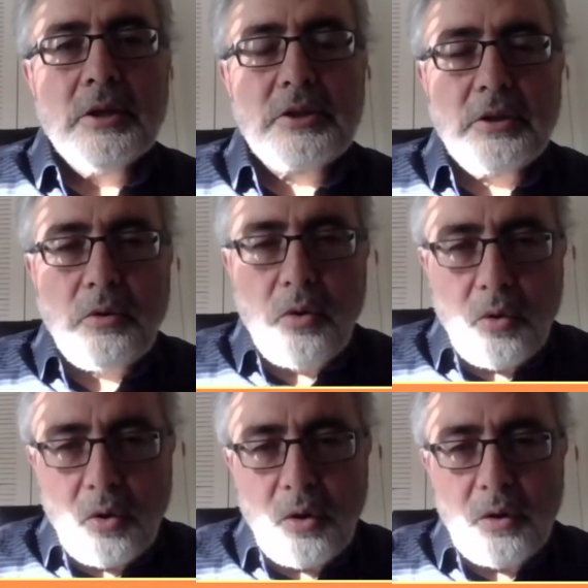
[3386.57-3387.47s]
So the
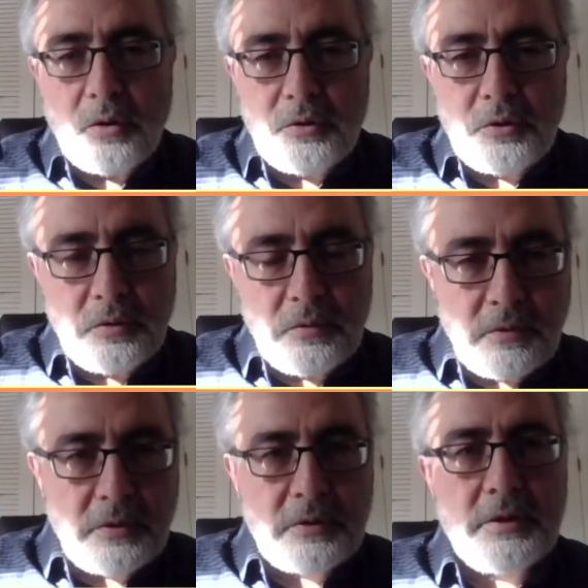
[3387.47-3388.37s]
whole
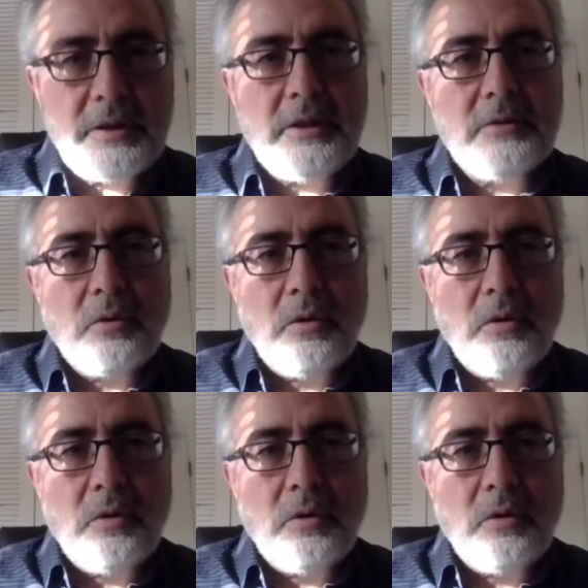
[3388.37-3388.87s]
universities,